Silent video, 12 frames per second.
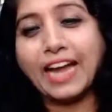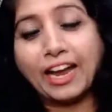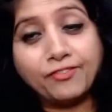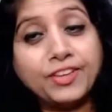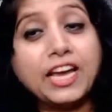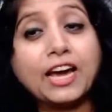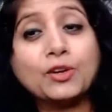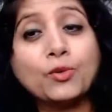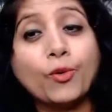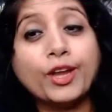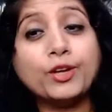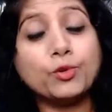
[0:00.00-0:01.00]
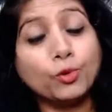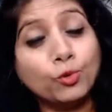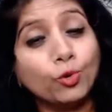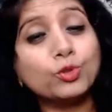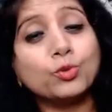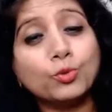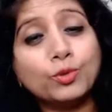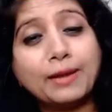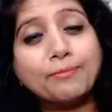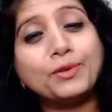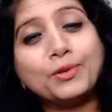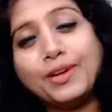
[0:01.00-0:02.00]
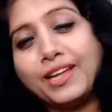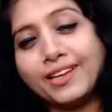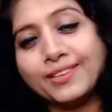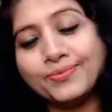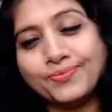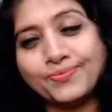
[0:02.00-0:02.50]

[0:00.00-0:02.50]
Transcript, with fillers: And we are going to go through them today.